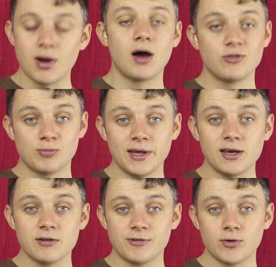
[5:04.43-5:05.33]

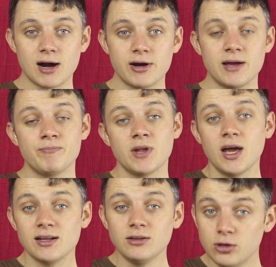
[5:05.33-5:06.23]
Speaking of Ferrari,
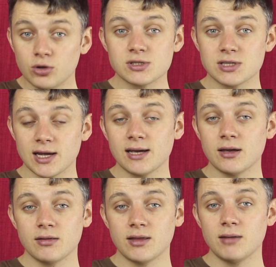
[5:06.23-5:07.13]
it looks like
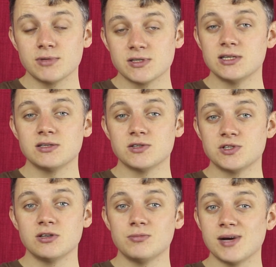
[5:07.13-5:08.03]
that Mercedes are
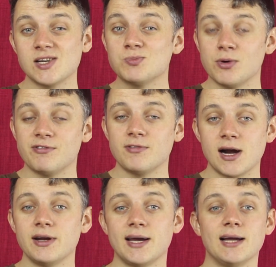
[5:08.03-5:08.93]
still the best, but
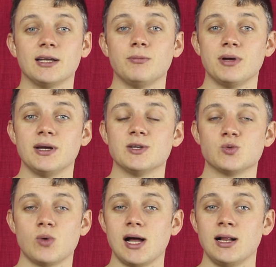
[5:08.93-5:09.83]
Ferrari can compete as
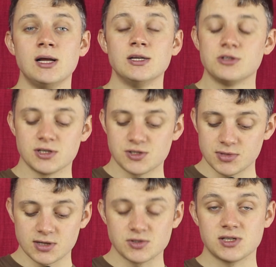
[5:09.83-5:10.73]
well. During some
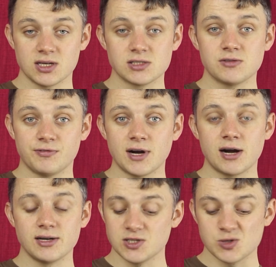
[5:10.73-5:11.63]
of those stints, the
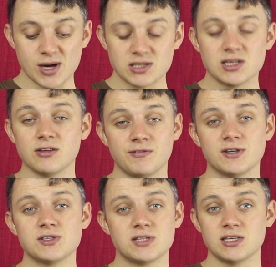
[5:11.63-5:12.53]
Ferraris, especially in the
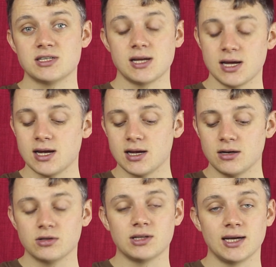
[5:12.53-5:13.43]
first stint, it
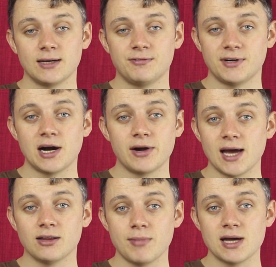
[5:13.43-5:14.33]
looked like Ferrari
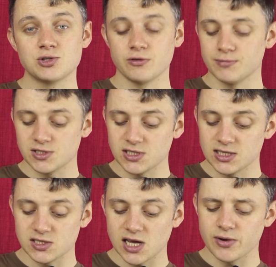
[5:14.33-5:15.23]
had the measure of
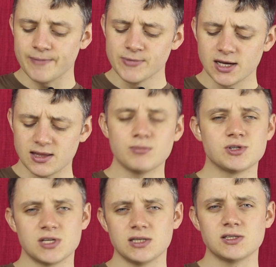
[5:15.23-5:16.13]
Mercedes anyway. I think
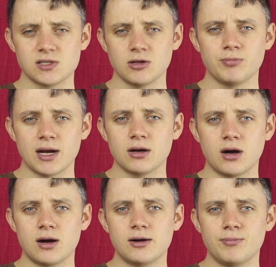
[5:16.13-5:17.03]
Mercedes is still the better
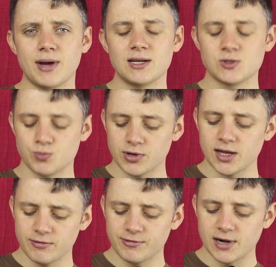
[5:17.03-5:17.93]
car on balance, but I
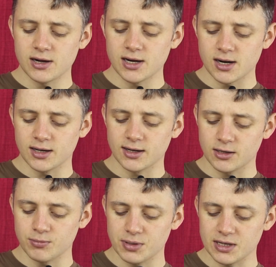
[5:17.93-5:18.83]
think Ferrari are going to
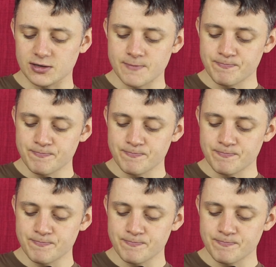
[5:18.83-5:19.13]
compete.